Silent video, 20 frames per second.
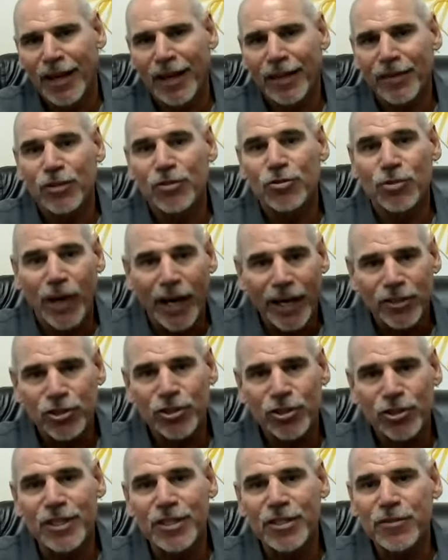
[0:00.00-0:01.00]
And the
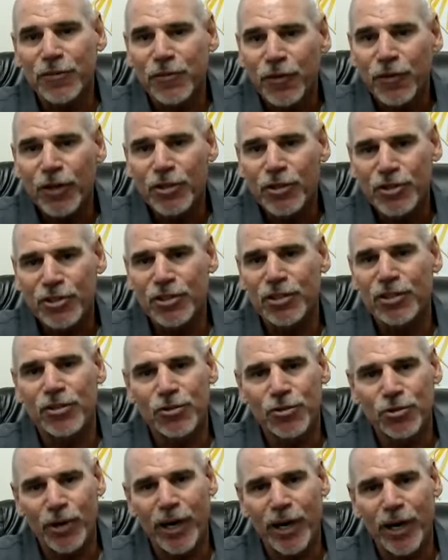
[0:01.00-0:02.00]
direction is first
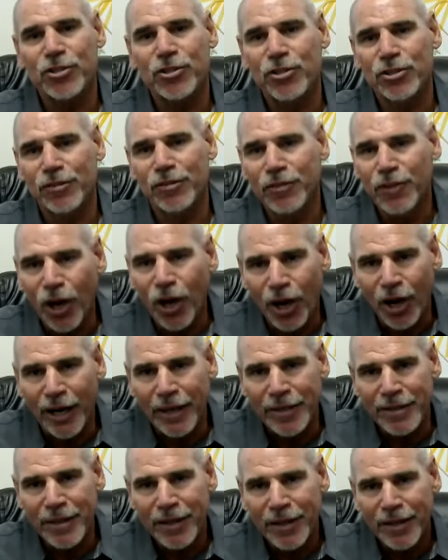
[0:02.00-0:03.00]
in the direction of
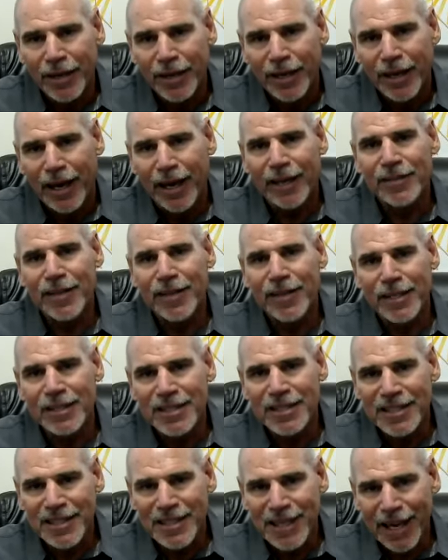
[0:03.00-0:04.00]
God, and
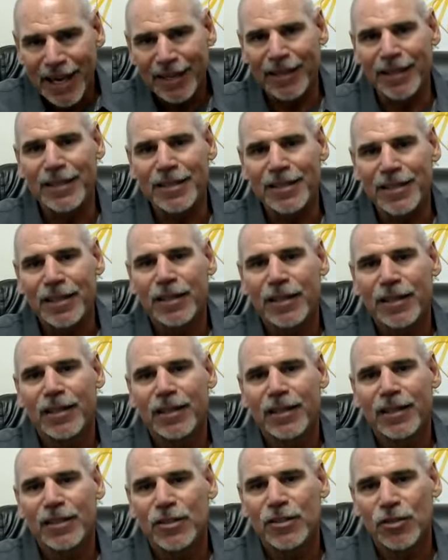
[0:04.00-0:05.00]
then second
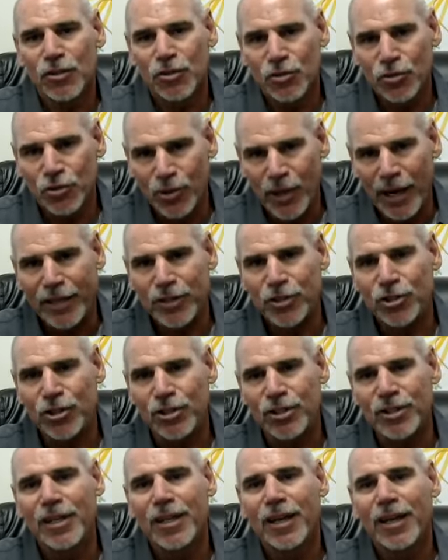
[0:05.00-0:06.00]
in the
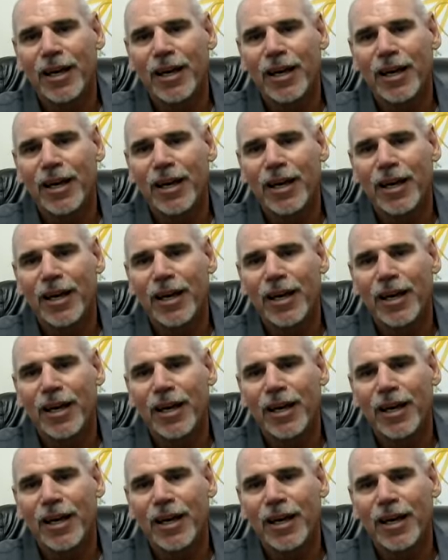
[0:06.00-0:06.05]
direction